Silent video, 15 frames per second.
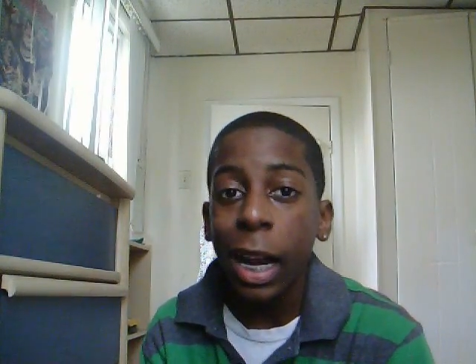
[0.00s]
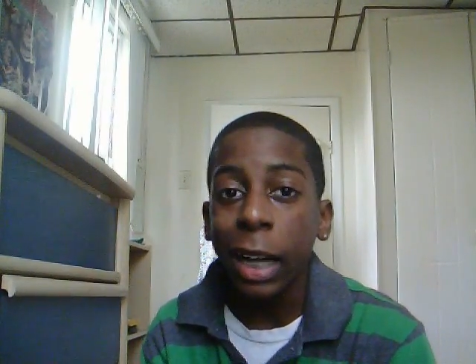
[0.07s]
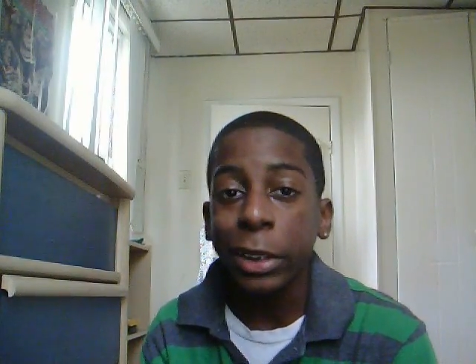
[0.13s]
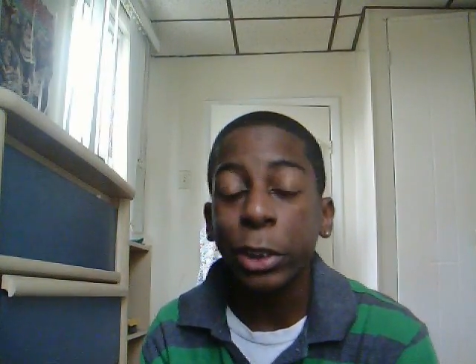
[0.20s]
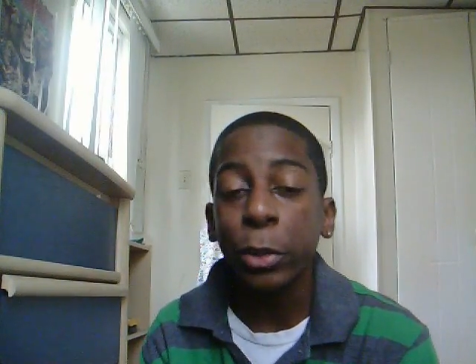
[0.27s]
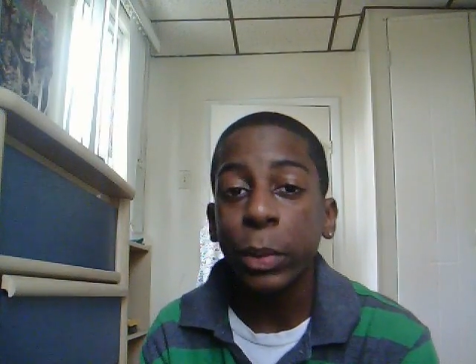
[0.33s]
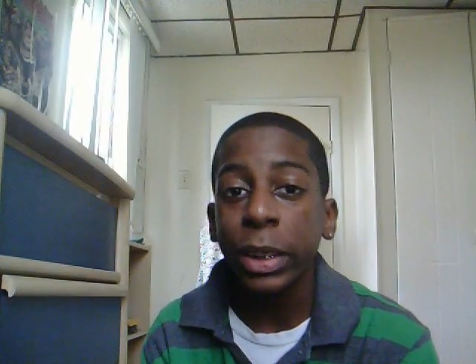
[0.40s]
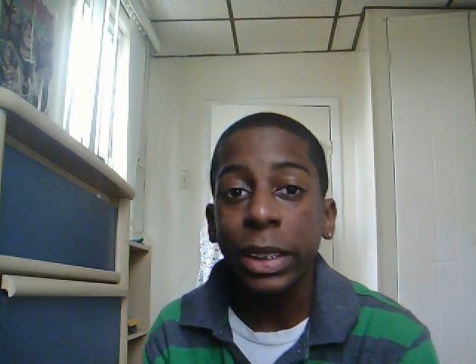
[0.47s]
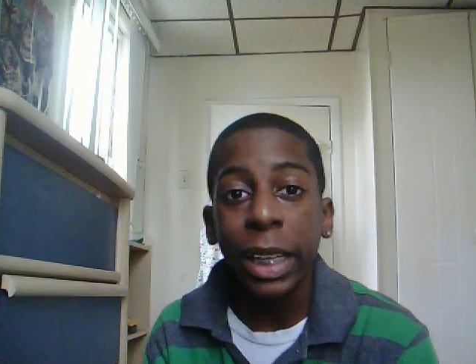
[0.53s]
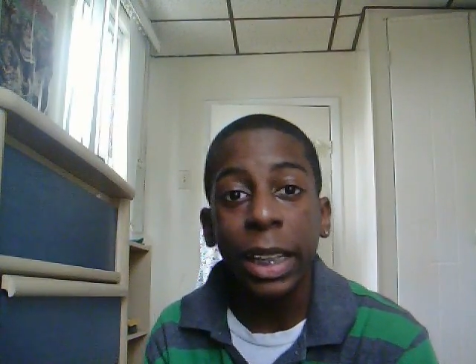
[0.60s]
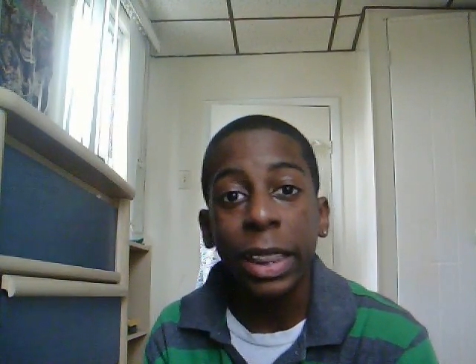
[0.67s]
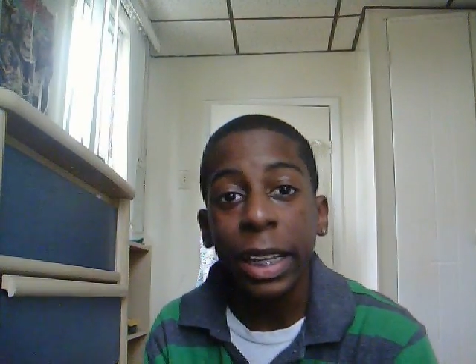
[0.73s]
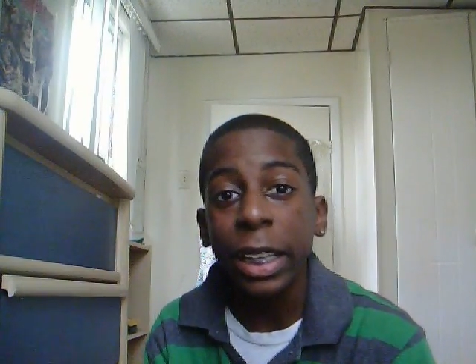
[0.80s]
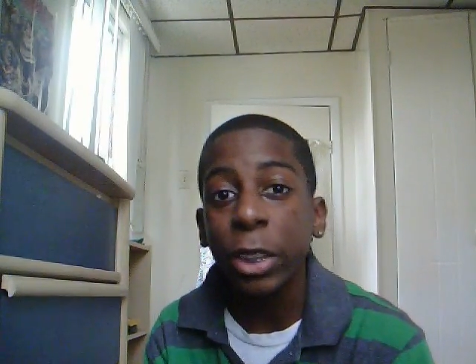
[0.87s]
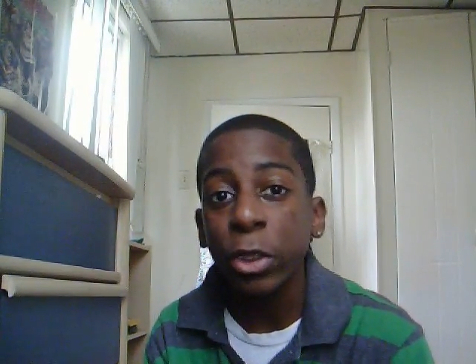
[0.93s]
I just want to
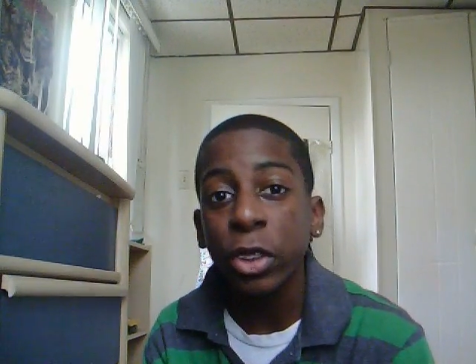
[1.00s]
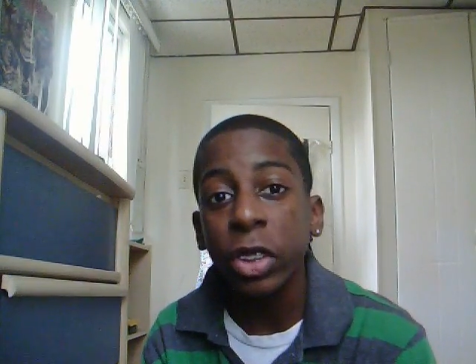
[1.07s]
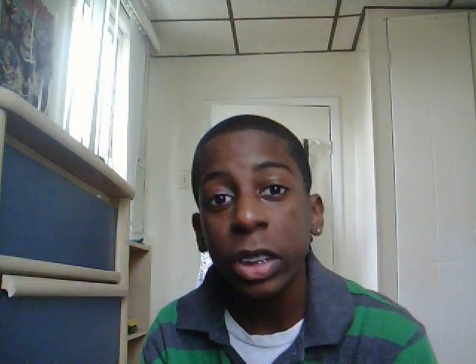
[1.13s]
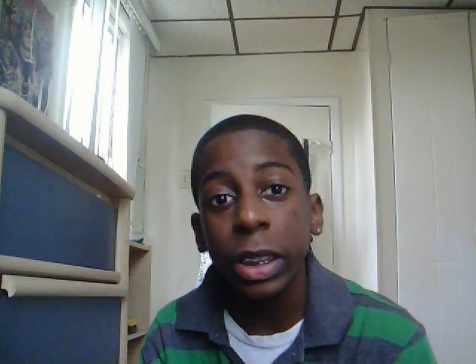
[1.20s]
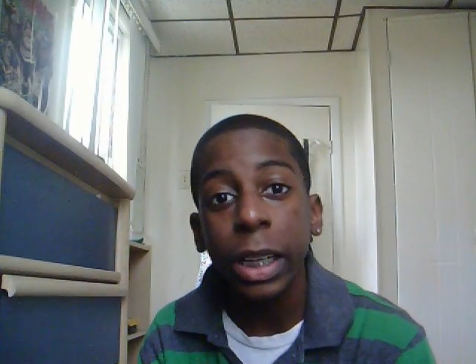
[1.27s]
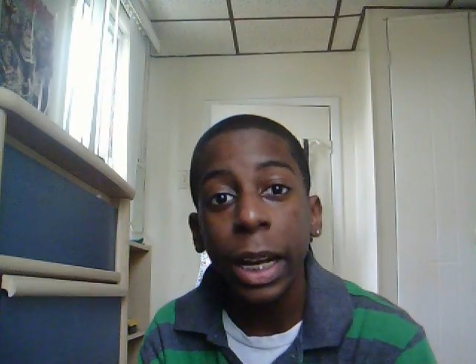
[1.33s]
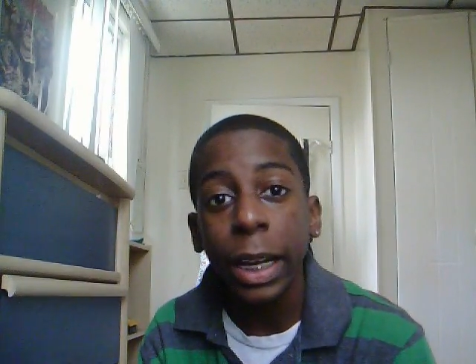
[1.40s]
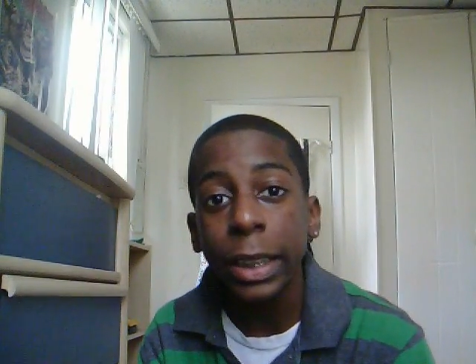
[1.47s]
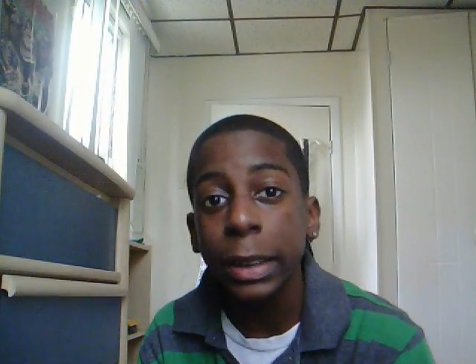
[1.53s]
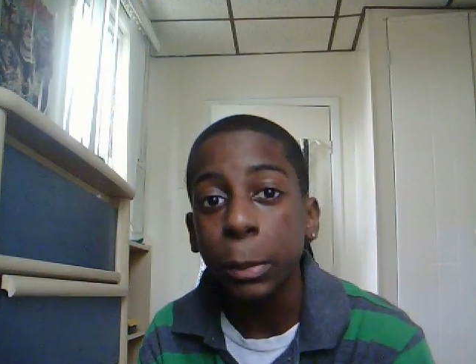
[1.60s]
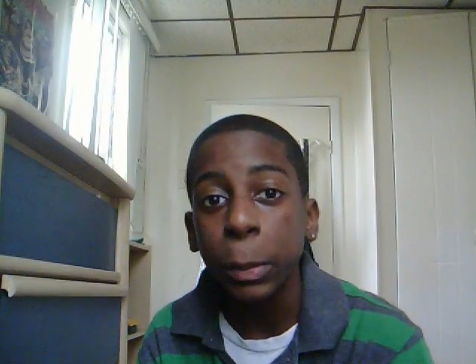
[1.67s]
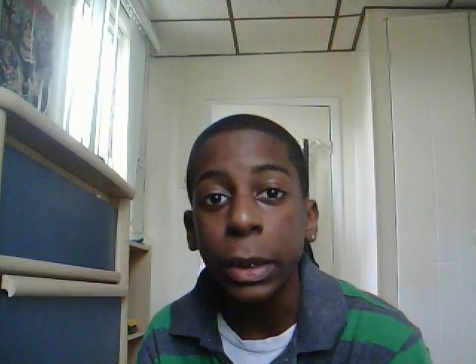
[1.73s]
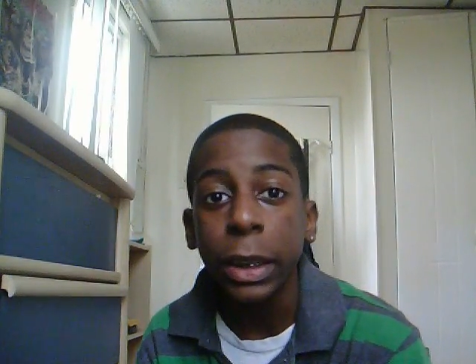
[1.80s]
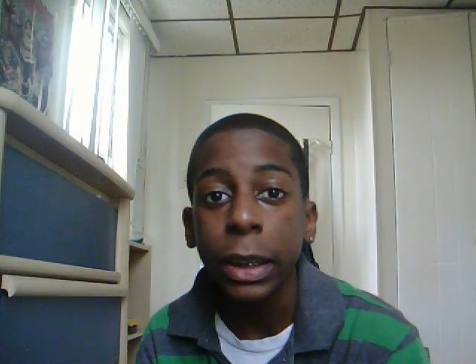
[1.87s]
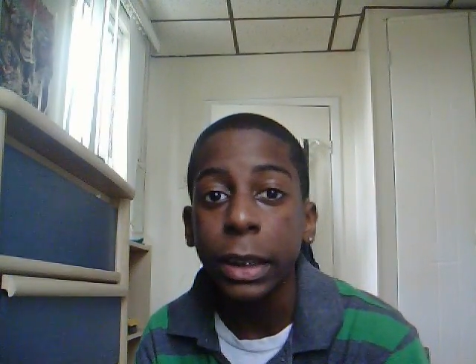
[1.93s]
say thank you to you guys
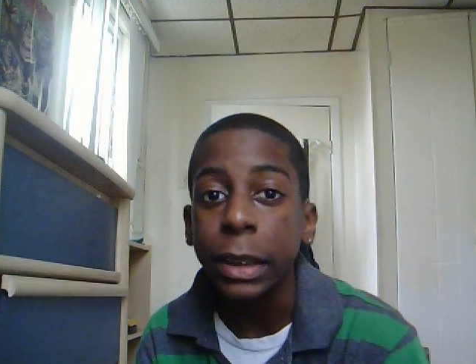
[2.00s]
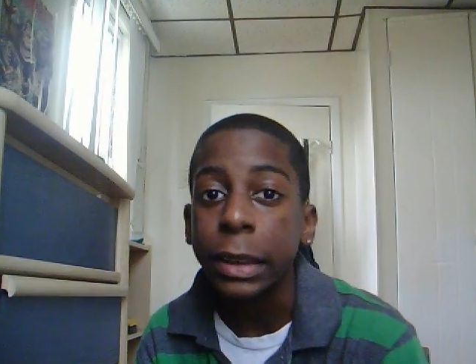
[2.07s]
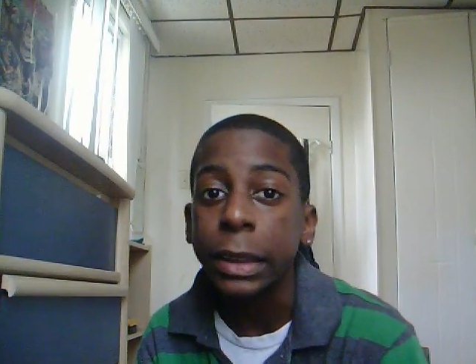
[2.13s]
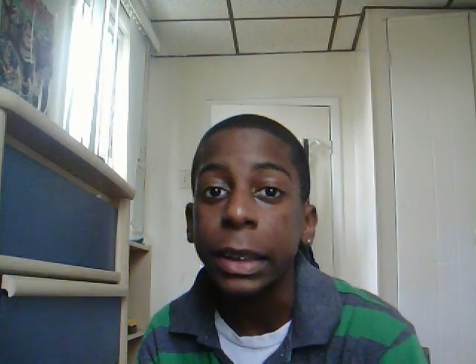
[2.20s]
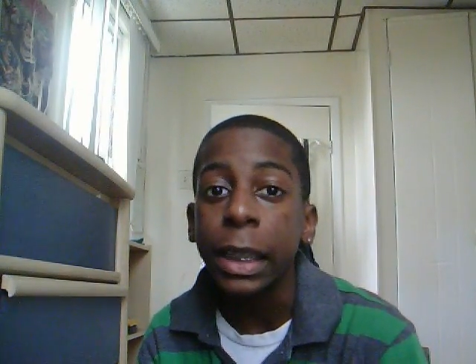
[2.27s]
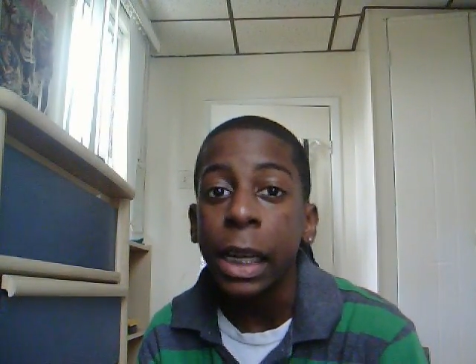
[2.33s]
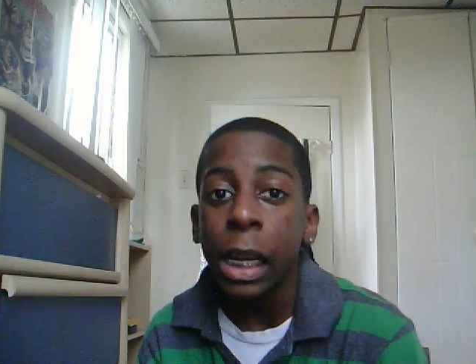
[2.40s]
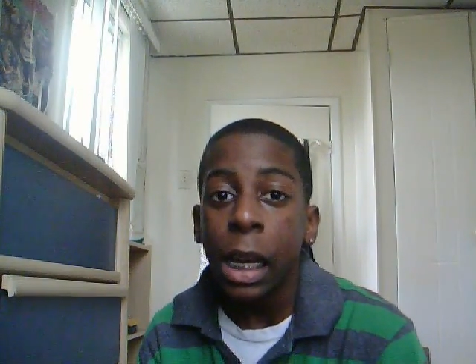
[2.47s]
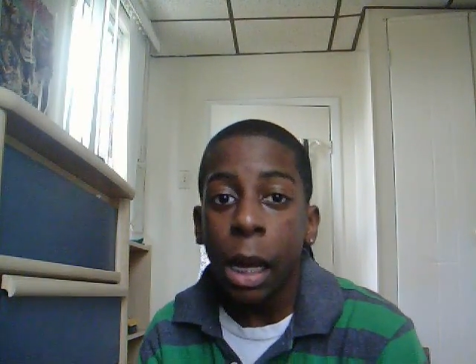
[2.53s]
because